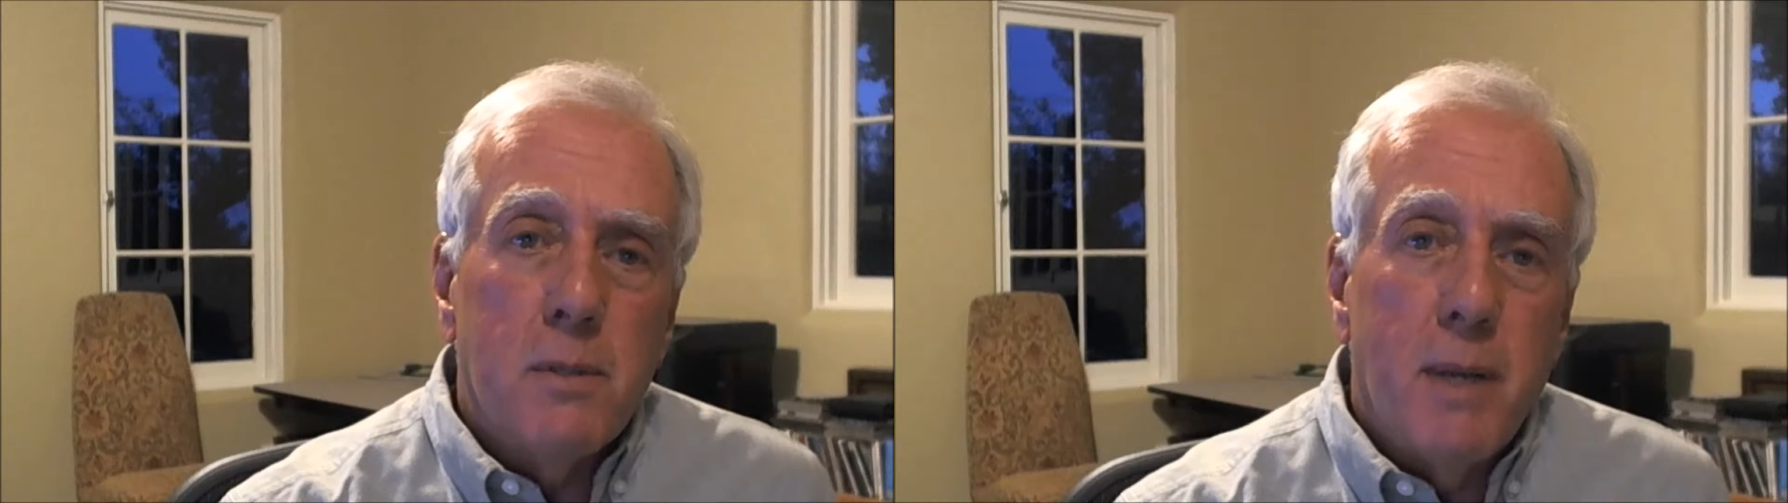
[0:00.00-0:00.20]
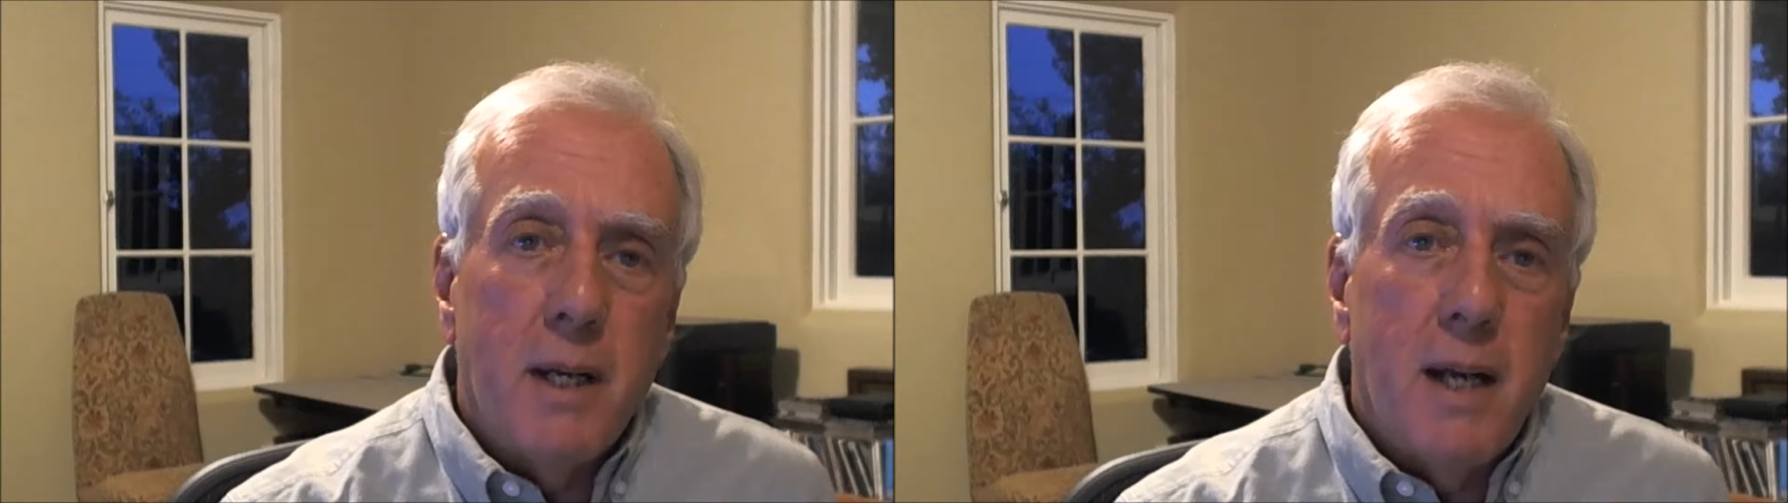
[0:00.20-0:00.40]

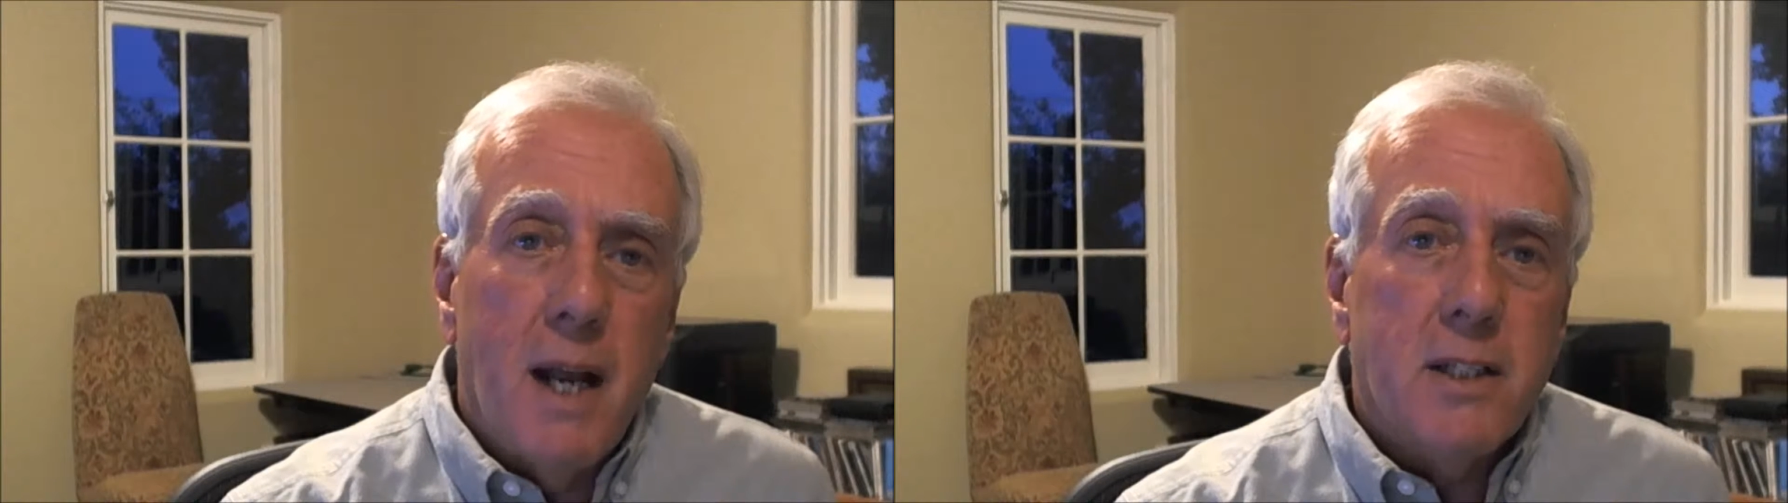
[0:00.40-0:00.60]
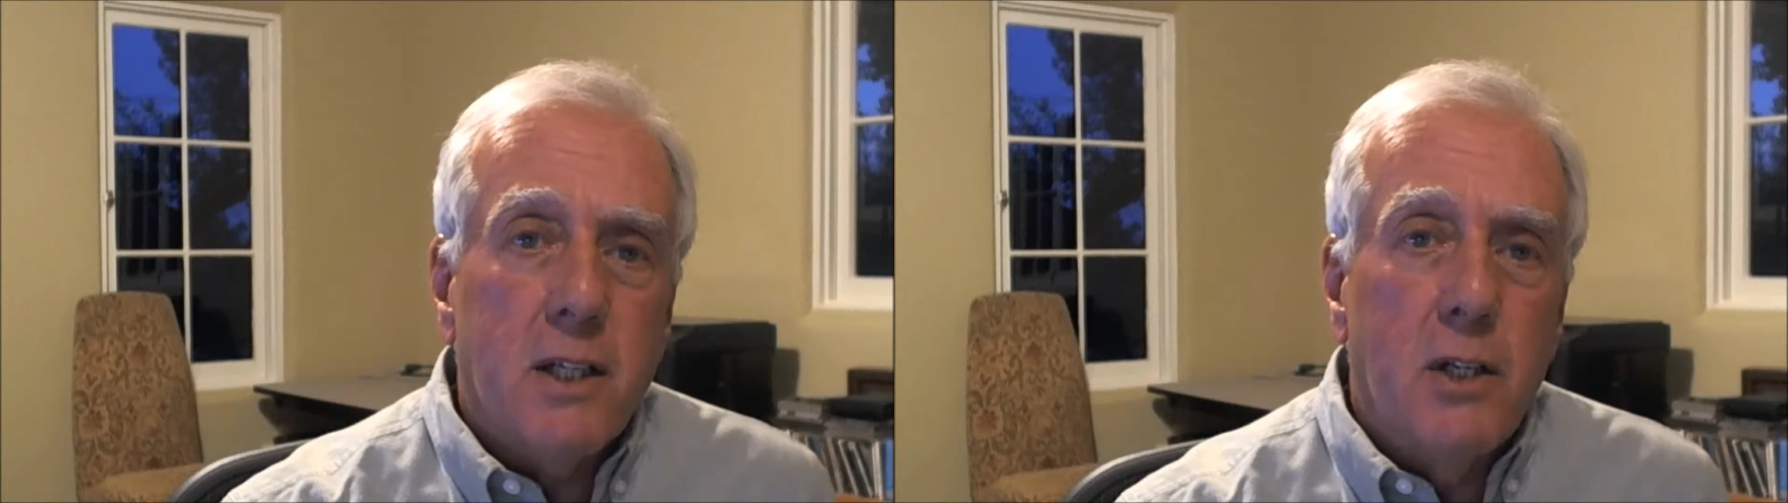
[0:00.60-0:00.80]
made it
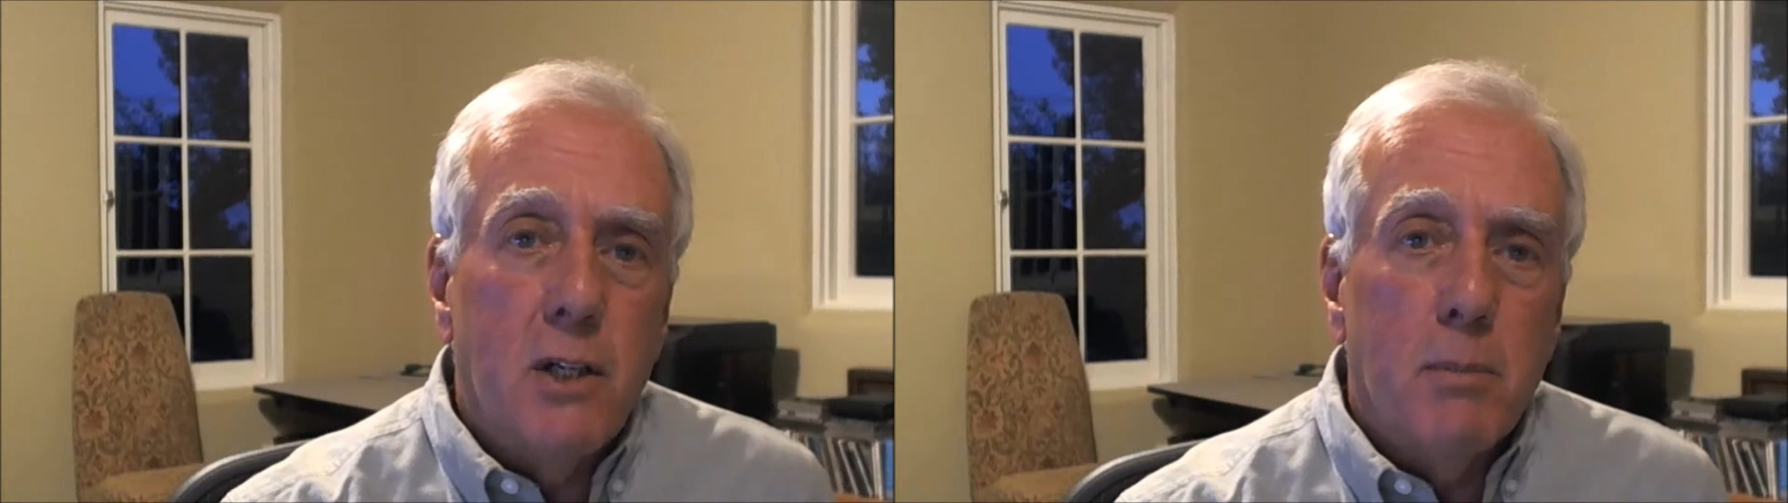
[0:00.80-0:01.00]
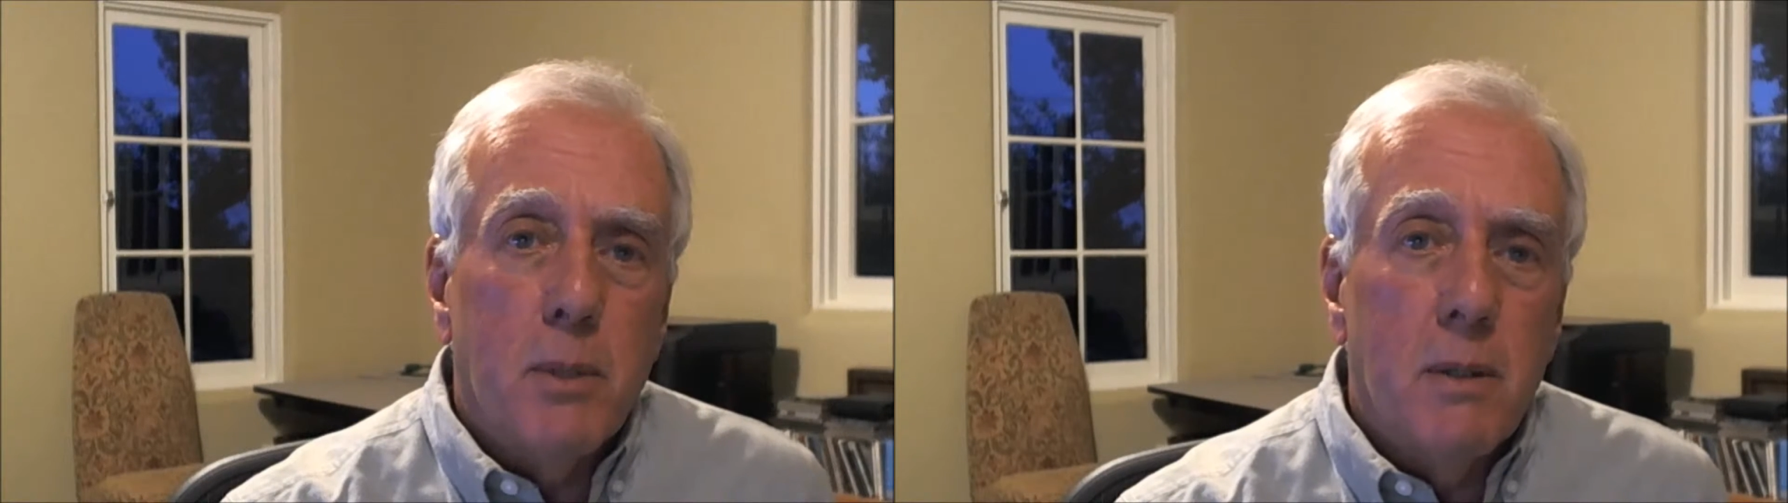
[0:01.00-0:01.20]

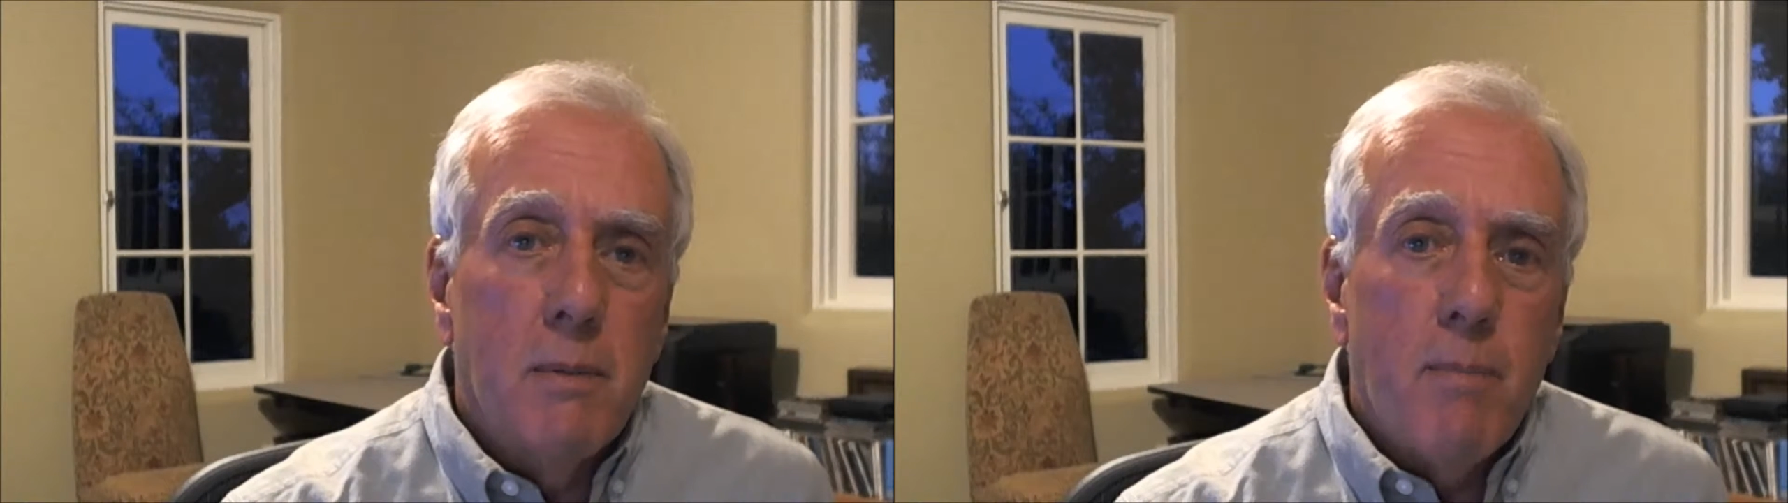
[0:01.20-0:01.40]
executable,